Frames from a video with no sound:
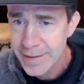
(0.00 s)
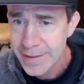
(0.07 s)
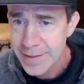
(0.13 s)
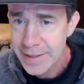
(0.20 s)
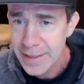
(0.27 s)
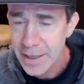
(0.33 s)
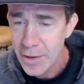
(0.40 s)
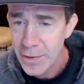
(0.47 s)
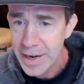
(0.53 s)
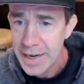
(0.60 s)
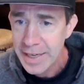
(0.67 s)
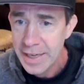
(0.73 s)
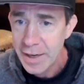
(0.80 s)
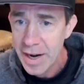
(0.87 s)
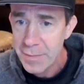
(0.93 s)
You know, and I
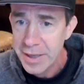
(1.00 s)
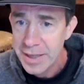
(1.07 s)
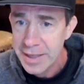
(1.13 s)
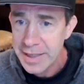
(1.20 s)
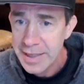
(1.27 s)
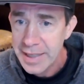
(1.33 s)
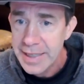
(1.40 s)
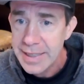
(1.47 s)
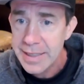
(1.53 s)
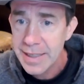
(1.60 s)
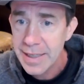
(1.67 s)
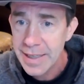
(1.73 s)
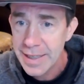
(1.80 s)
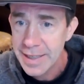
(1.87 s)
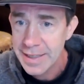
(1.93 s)
need, I really need,
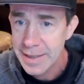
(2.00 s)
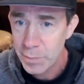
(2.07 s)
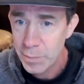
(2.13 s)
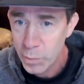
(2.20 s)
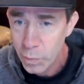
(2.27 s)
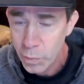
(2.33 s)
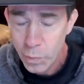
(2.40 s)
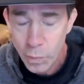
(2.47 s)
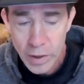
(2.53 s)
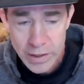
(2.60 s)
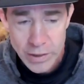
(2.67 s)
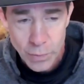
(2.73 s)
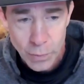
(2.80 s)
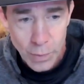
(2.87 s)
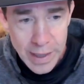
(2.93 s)
it, it
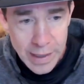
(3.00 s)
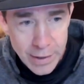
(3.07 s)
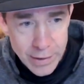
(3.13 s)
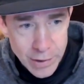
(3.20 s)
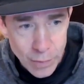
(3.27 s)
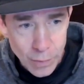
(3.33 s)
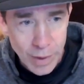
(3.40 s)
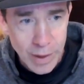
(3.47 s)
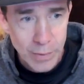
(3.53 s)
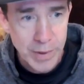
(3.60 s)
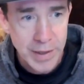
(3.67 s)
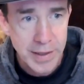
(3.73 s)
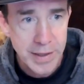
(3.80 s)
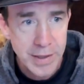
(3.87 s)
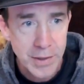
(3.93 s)
works well to work
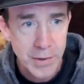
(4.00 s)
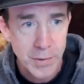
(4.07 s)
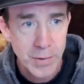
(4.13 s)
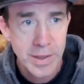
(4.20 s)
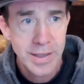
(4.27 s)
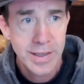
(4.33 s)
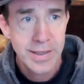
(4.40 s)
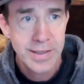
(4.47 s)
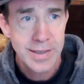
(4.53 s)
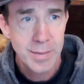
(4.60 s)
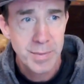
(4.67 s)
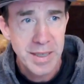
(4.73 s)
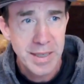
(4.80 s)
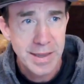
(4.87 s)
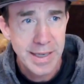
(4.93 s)
with you to
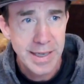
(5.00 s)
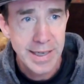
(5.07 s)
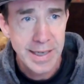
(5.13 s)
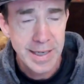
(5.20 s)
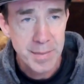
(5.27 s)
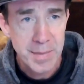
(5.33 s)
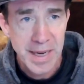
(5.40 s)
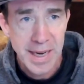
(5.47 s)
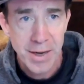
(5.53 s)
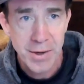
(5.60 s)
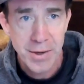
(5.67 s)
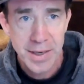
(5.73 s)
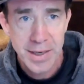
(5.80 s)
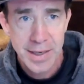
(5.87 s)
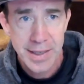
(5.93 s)
be thinking about,
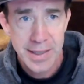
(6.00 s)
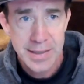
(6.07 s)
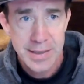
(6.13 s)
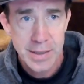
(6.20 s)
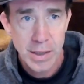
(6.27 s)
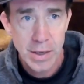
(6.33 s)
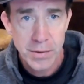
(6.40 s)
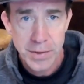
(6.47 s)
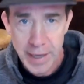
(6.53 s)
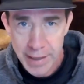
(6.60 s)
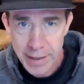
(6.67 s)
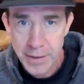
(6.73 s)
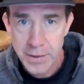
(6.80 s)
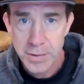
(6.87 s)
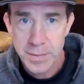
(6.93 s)
okay,
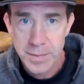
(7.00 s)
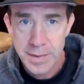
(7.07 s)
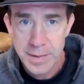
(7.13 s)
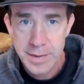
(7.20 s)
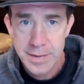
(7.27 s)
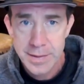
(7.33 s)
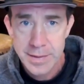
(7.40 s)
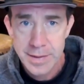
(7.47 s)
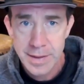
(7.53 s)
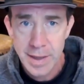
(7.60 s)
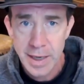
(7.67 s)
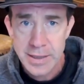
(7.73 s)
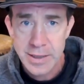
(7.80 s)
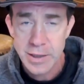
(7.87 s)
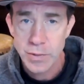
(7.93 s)
dude,
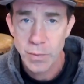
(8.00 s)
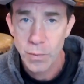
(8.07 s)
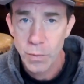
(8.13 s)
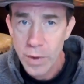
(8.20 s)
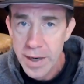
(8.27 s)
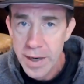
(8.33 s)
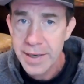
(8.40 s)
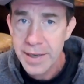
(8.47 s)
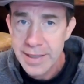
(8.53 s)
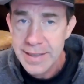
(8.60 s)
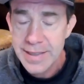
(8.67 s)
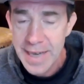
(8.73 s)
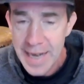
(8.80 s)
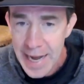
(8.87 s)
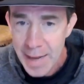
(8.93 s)
Let's just what needs
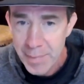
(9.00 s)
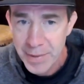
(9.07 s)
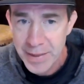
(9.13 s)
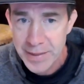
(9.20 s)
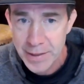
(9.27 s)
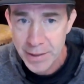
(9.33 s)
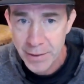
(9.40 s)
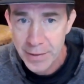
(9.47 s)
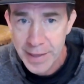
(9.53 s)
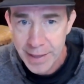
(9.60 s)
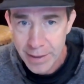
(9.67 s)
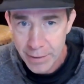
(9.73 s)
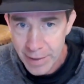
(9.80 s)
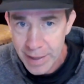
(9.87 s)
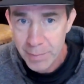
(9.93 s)
to happen to create
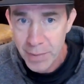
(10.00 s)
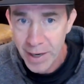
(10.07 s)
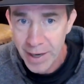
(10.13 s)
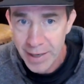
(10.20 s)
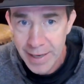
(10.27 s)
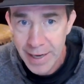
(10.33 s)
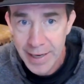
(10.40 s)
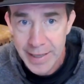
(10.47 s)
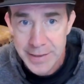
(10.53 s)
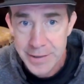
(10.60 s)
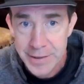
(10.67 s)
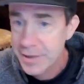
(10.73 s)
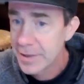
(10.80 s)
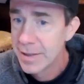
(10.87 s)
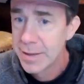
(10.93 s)
great
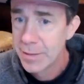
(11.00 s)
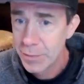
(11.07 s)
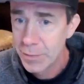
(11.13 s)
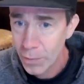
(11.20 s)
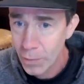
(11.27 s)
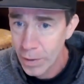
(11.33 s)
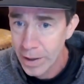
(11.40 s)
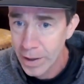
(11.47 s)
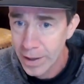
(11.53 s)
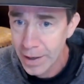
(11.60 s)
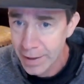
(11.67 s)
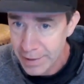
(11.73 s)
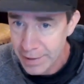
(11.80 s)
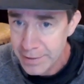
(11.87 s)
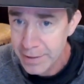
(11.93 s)
podcasts for our
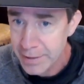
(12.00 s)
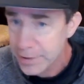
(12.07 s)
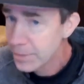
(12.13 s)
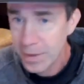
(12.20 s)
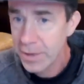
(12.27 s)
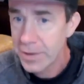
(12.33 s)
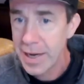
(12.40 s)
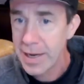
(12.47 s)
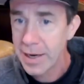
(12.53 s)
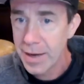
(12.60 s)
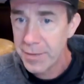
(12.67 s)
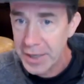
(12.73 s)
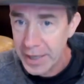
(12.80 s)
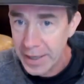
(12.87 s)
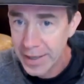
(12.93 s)
listeners. Okay, love it.